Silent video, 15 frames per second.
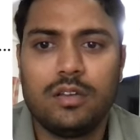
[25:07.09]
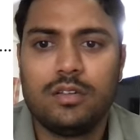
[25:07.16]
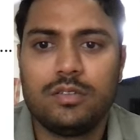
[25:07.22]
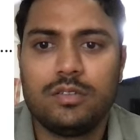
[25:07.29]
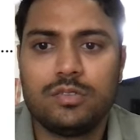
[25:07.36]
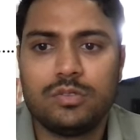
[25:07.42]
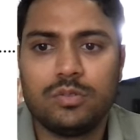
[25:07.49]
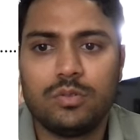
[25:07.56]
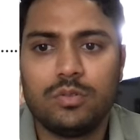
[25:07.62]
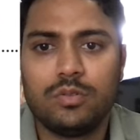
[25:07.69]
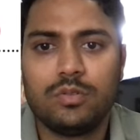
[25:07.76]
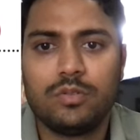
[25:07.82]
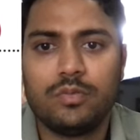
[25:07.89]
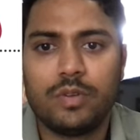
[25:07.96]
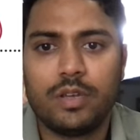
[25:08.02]
So
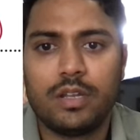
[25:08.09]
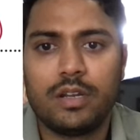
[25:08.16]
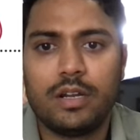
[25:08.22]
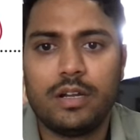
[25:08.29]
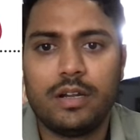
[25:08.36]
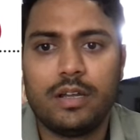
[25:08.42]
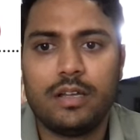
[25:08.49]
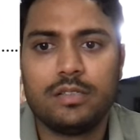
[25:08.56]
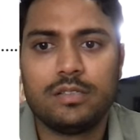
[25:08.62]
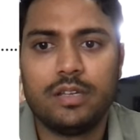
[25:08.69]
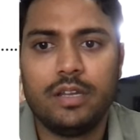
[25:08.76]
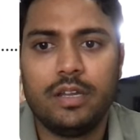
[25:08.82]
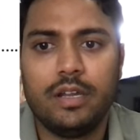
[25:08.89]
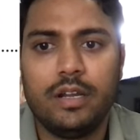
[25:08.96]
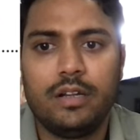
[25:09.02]
we can write it as
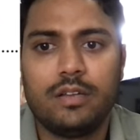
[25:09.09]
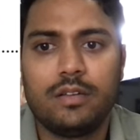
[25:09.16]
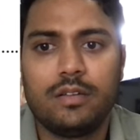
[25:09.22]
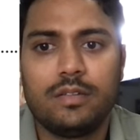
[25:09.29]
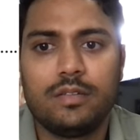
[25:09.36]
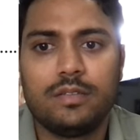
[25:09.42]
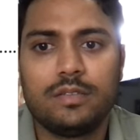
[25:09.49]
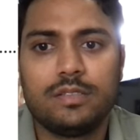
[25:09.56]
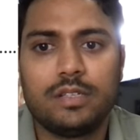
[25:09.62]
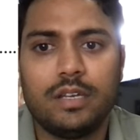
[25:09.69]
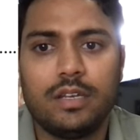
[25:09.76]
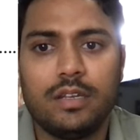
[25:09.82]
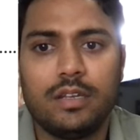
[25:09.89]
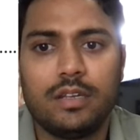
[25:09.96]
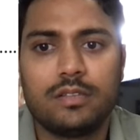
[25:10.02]
8
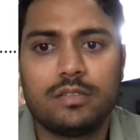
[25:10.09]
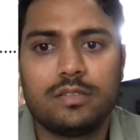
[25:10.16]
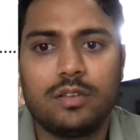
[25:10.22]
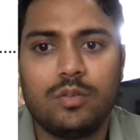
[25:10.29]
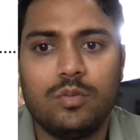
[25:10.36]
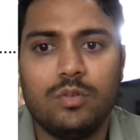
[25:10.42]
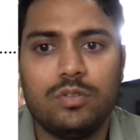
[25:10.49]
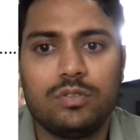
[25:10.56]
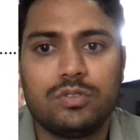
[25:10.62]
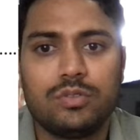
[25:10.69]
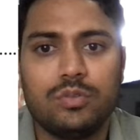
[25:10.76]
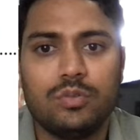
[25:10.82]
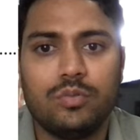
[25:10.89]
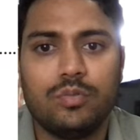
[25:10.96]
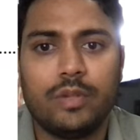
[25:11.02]
sin x equals
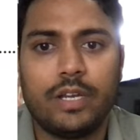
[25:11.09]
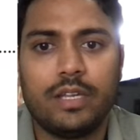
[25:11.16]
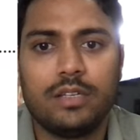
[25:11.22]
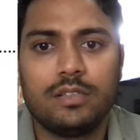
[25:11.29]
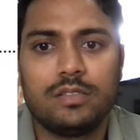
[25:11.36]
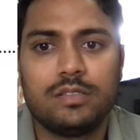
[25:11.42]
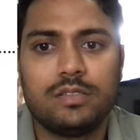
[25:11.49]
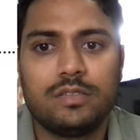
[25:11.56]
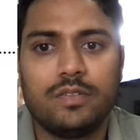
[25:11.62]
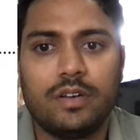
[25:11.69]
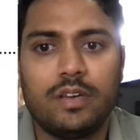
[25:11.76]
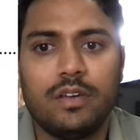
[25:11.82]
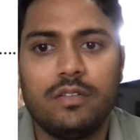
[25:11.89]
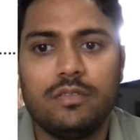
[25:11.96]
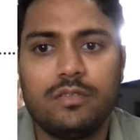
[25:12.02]
to minus
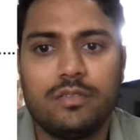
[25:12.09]
5.